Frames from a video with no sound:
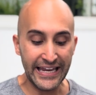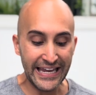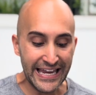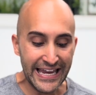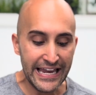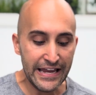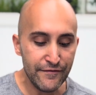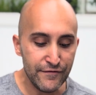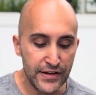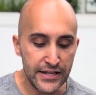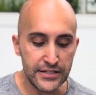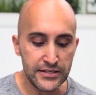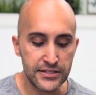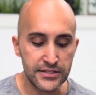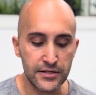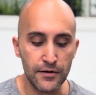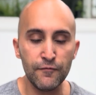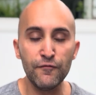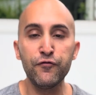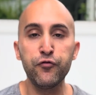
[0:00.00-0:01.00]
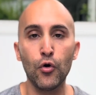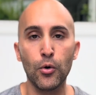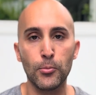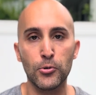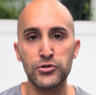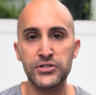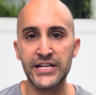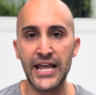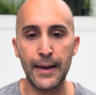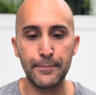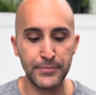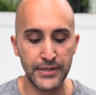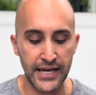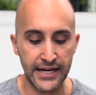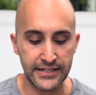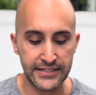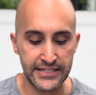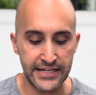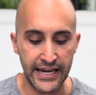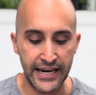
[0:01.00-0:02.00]
Even some former
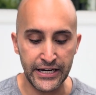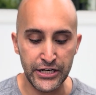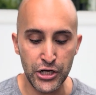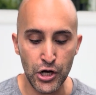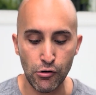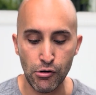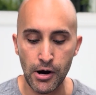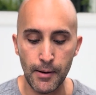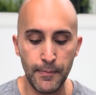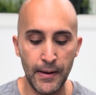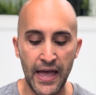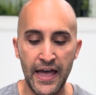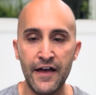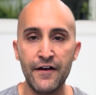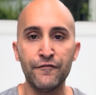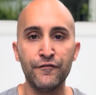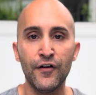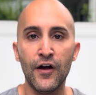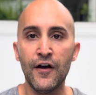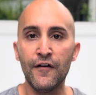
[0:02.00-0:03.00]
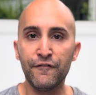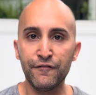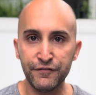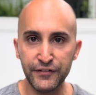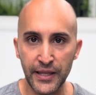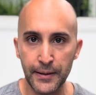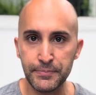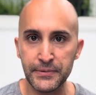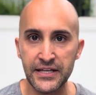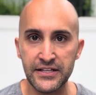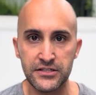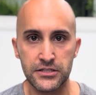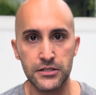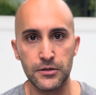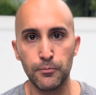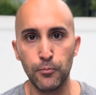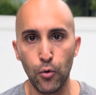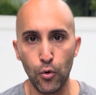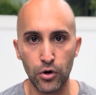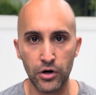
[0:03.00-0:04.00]
skeptics in Europe have flipped in
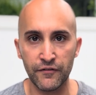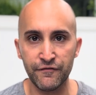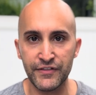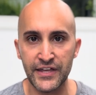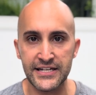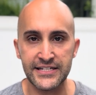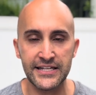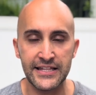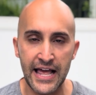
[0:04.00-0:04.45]
support of this,